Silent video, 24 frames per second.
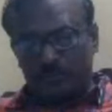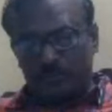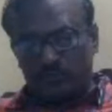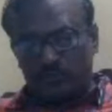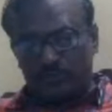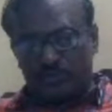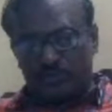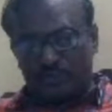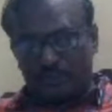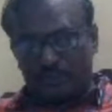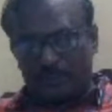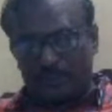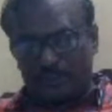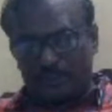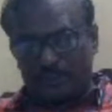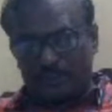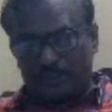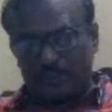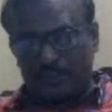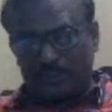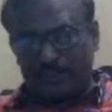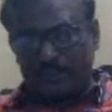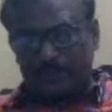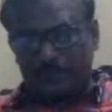judicial
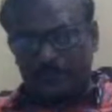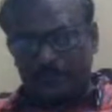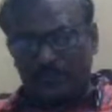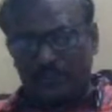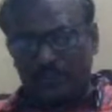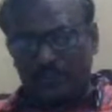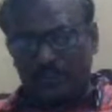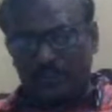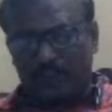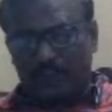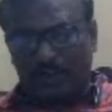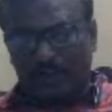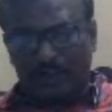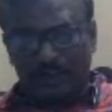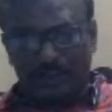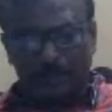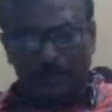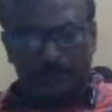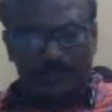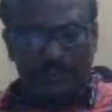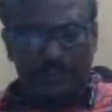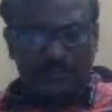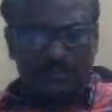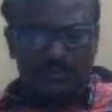magistrate, and
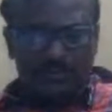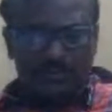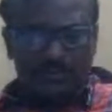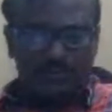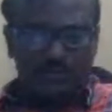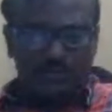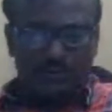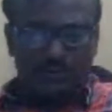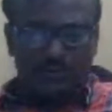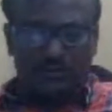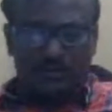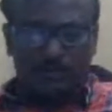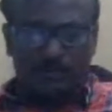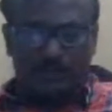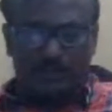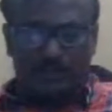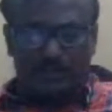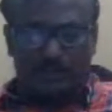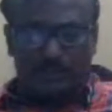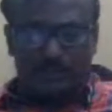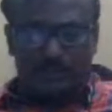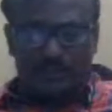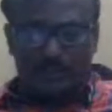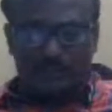every such judge or
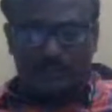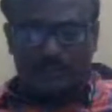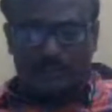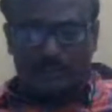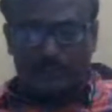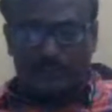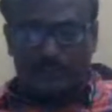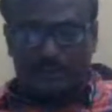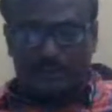magistrate shall be